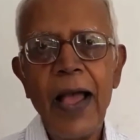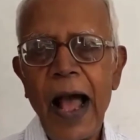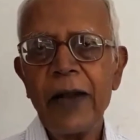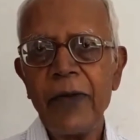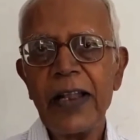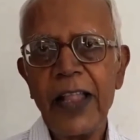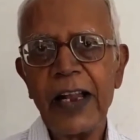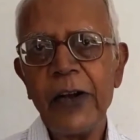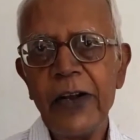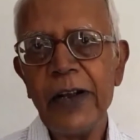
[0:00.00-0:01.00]
and when
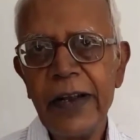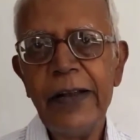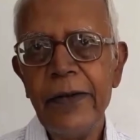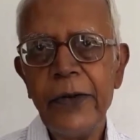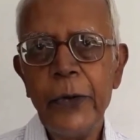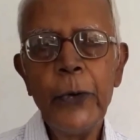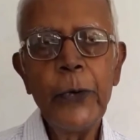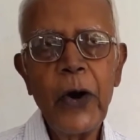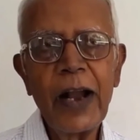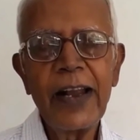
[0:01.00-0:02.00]
they
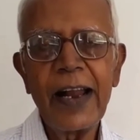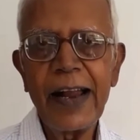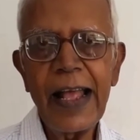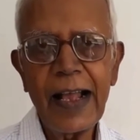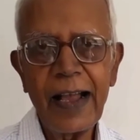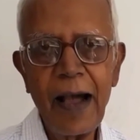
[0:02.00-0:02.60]
do undertake